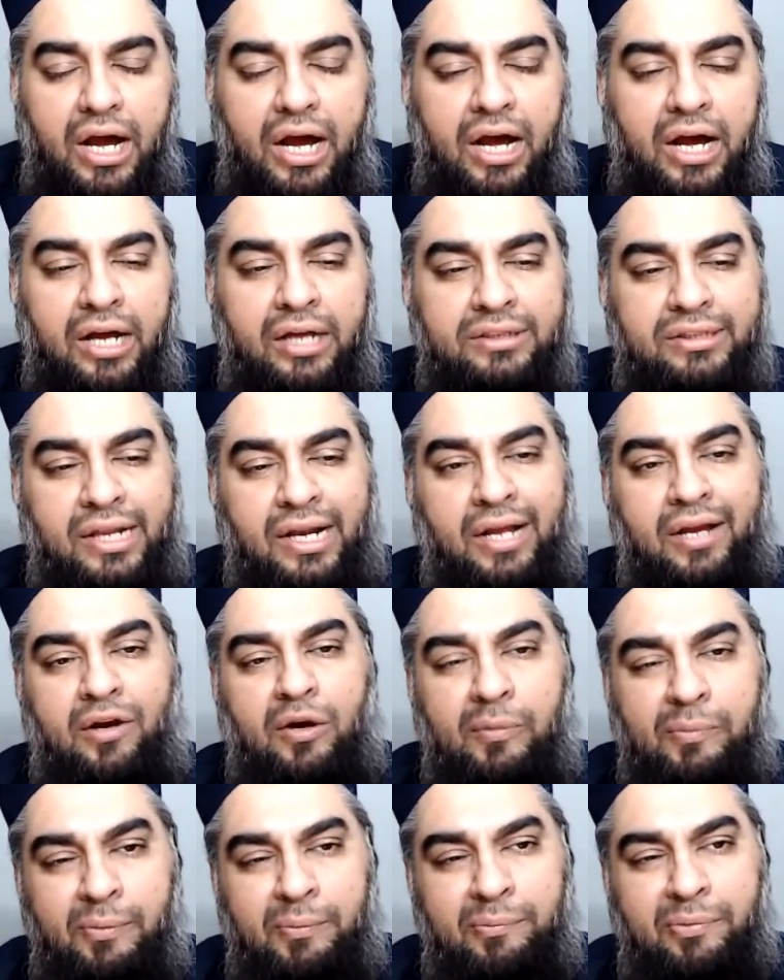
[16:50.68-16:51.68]
then I
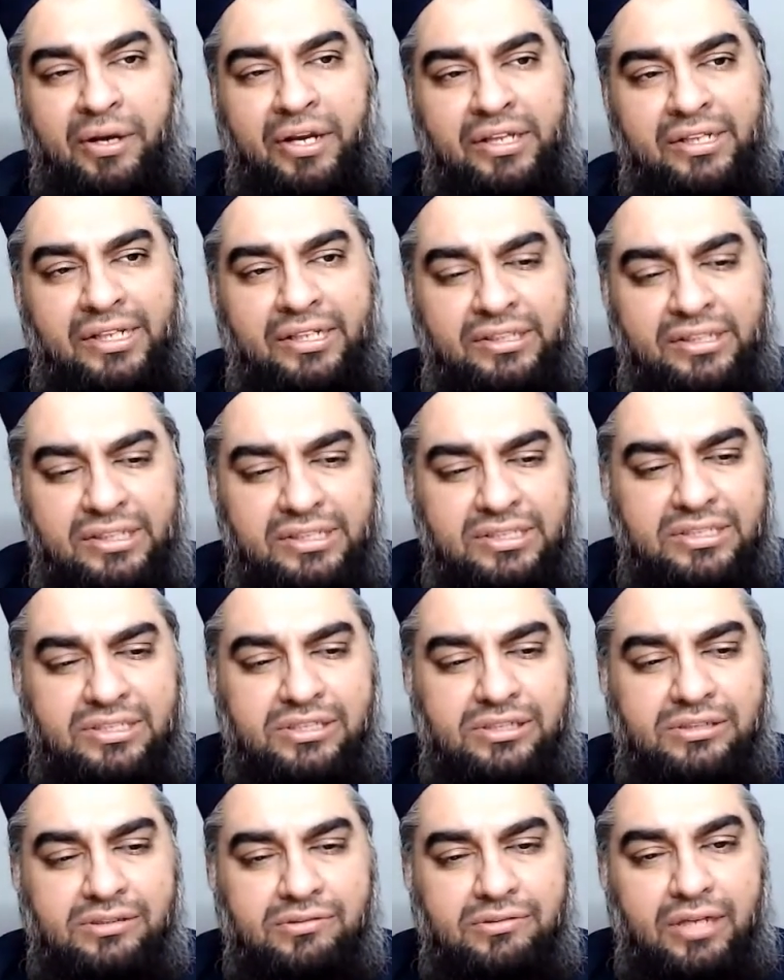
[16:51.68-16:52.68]
hope and pray that
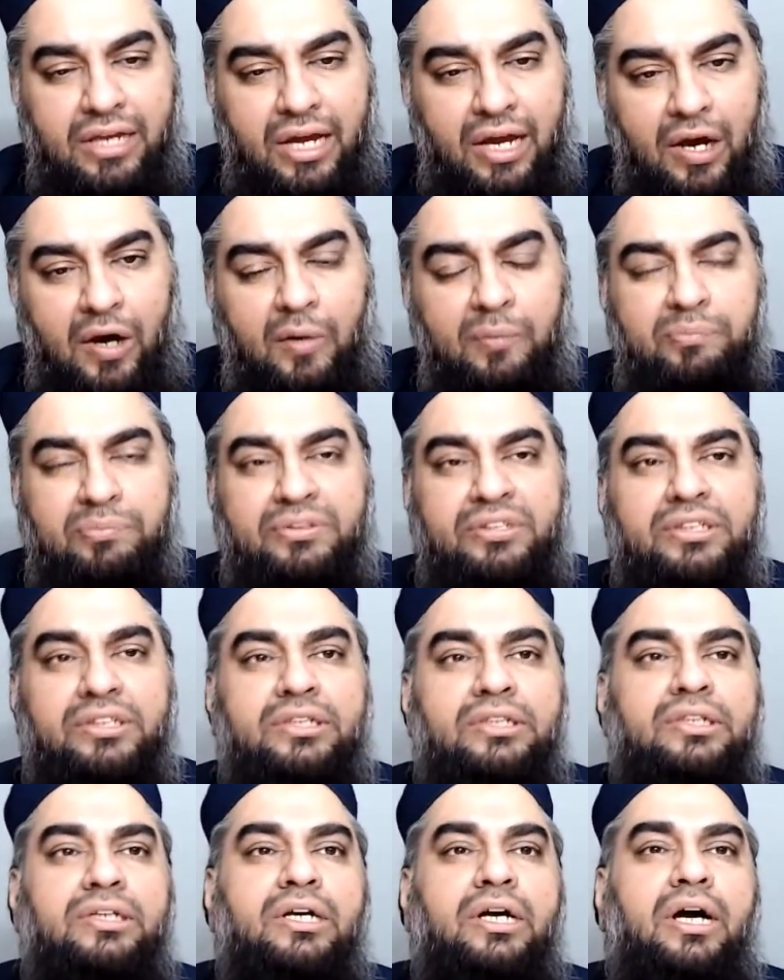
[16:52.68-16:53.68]
this helped
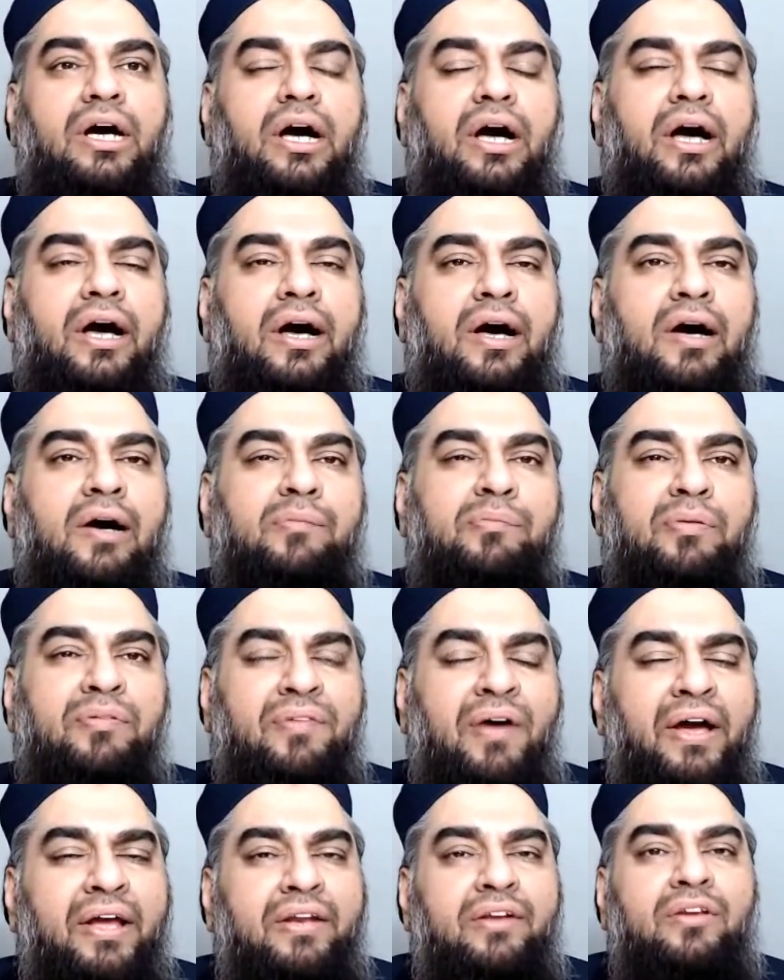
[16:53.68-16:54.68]

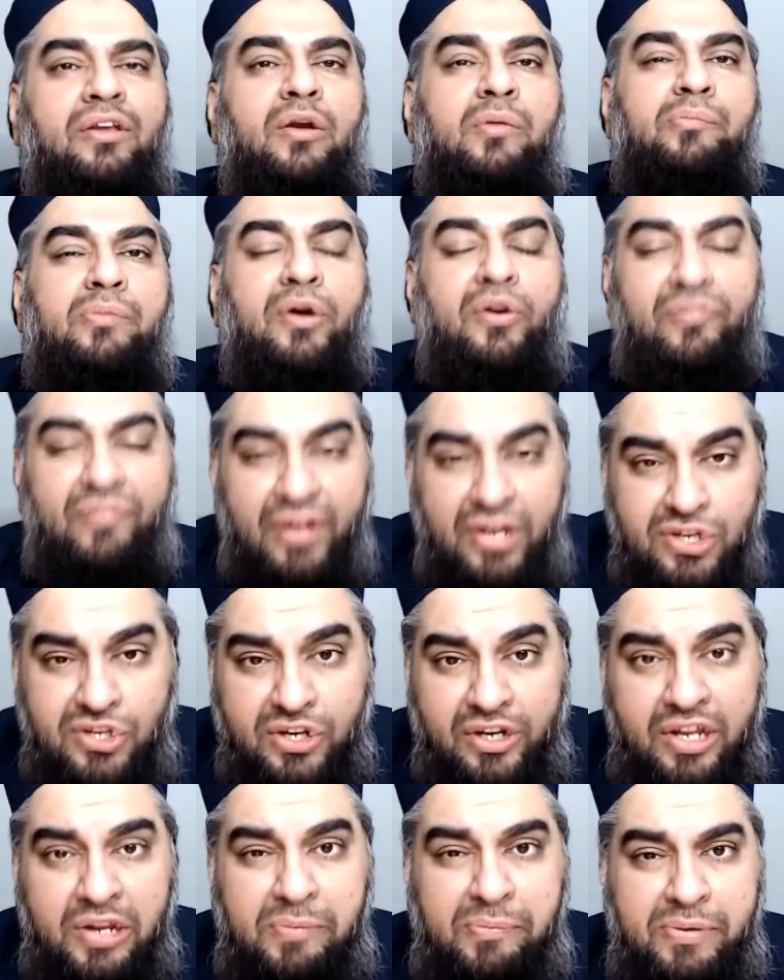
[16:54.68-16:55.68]
provide a little
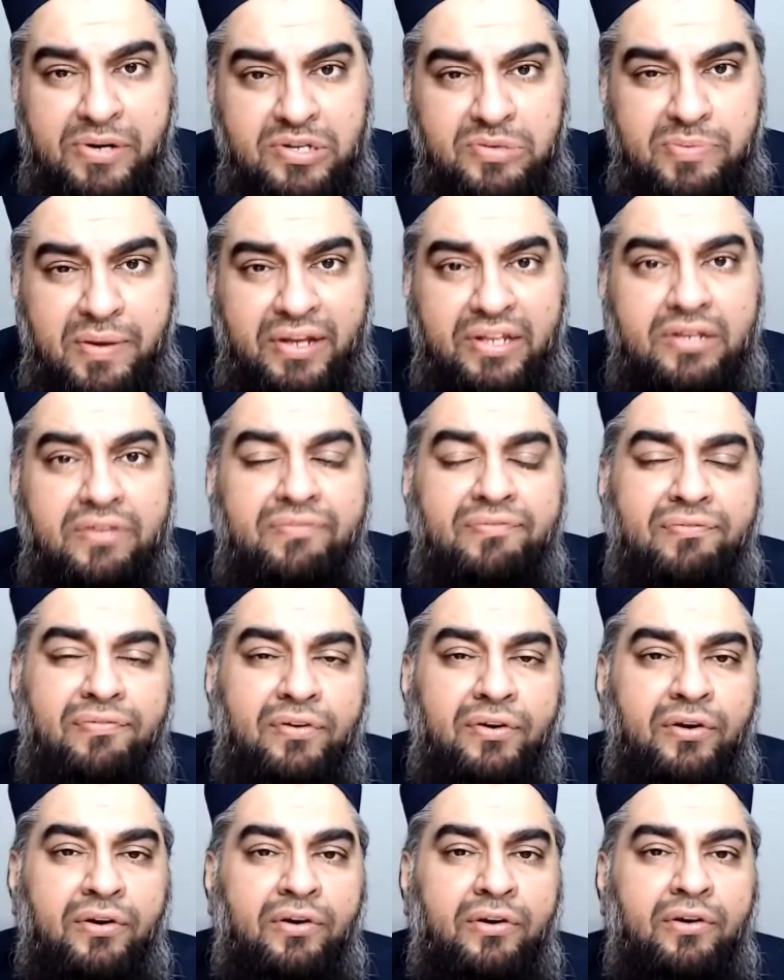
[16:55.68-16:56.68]
motivation and perspective
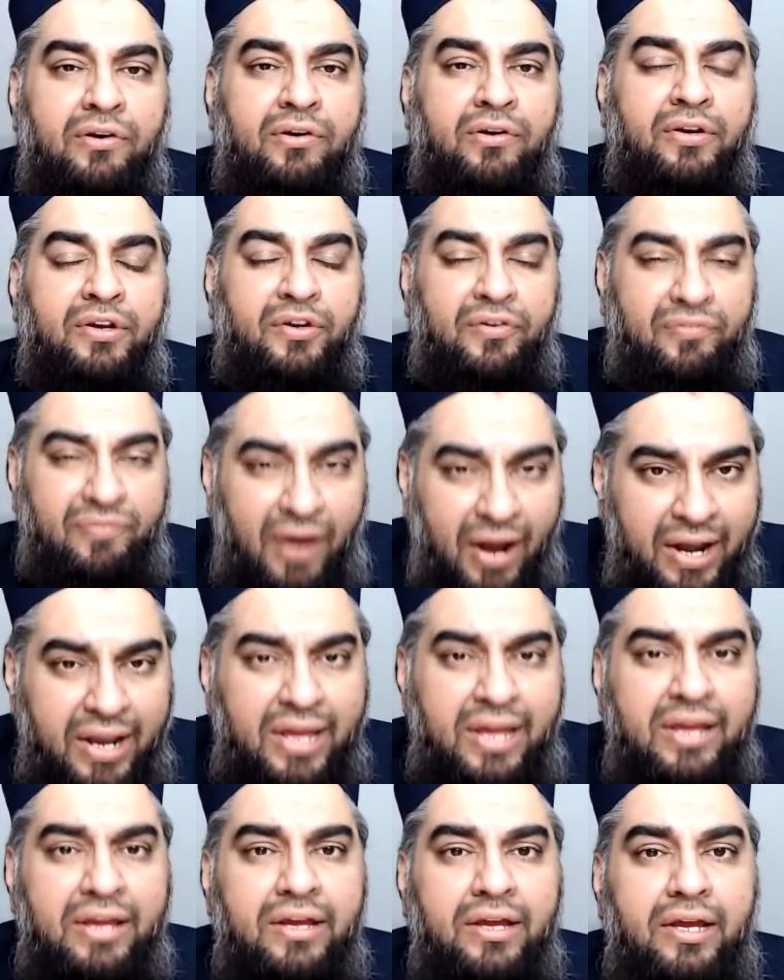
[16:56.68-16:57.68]
for your
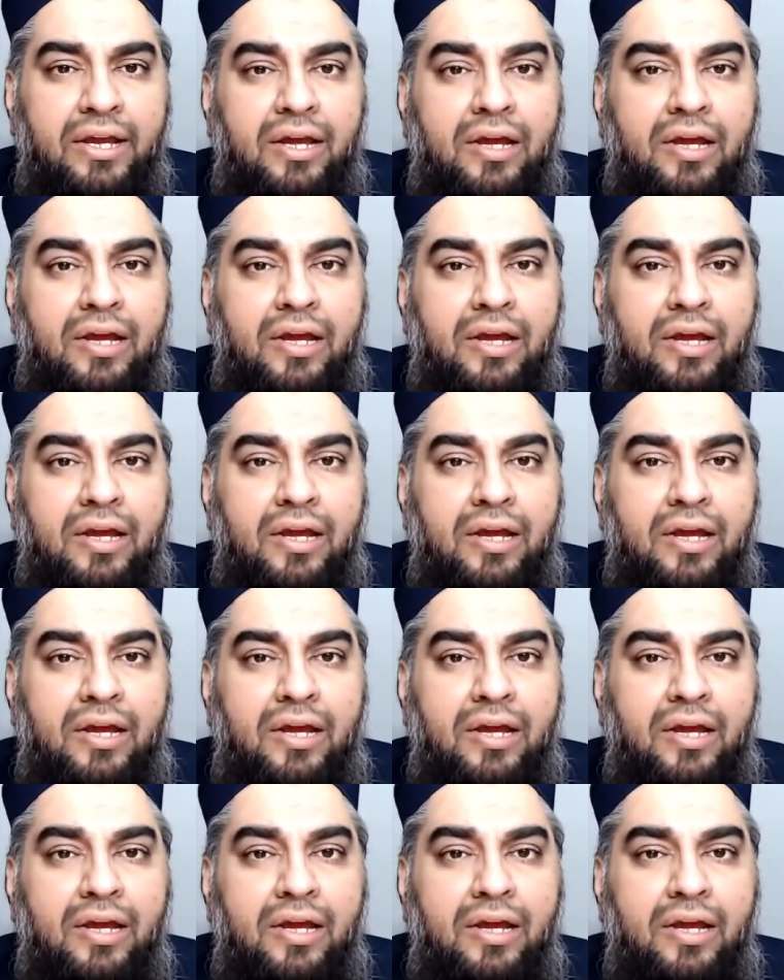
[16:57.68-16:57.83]
Friday.